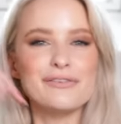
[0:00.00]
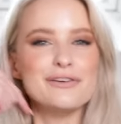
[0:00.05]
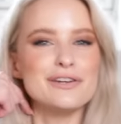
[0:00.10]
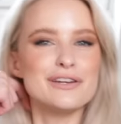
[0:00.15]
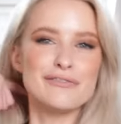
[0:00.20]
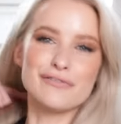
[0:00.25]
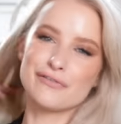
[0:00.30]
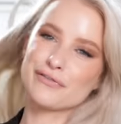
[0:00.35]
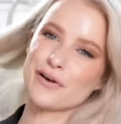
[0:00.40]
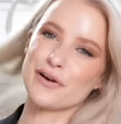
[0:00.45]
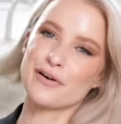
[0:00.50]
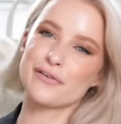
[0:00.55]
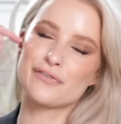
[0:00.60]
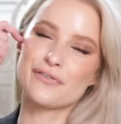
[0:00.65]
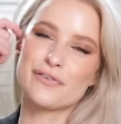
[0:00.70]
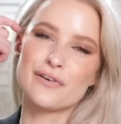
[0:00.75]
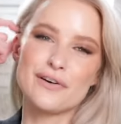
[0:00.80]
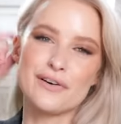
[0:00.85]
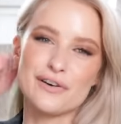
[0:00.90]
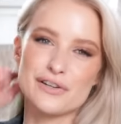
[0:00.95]
if you didn't vote
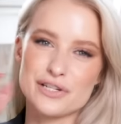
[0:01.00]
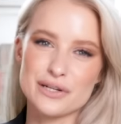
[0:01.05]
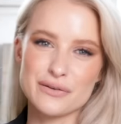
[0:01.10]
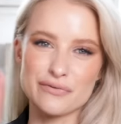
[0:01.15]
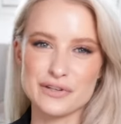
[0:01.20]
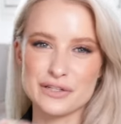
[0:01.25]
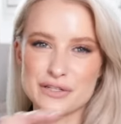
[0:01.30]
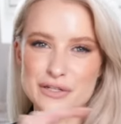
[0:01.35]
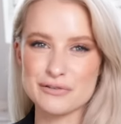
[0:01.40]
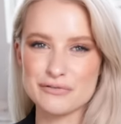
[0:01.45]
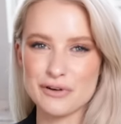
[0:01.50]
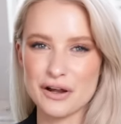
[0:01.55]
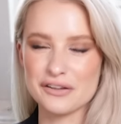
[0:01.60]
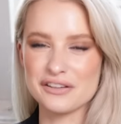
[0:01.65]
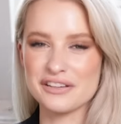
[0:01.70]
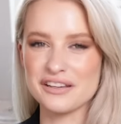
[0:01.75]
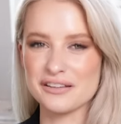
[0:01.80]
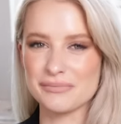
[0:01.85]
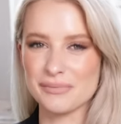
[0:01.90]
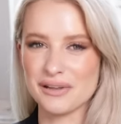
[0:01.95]
for Gianvito
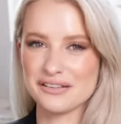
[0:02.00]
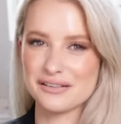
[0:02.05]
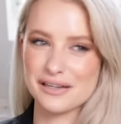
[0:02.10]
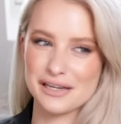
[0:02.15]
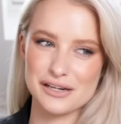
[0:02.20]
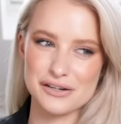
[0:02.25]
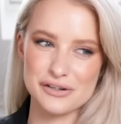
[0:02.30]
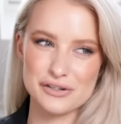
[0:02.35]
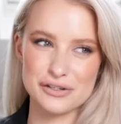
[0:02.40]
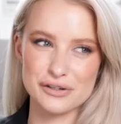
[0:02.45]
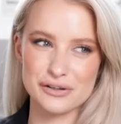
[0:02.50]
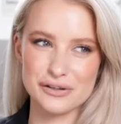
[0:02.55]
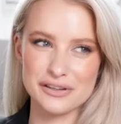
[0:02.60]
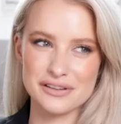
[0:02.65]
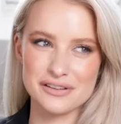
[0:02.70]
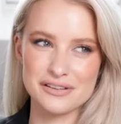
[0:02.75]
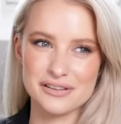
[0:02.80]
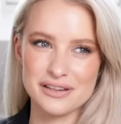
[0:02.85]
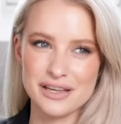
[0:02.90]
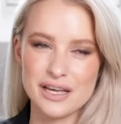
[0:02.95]
Rossi as my second
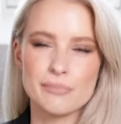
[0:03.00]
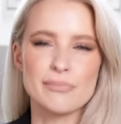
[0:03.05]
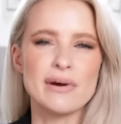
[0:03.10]
choice,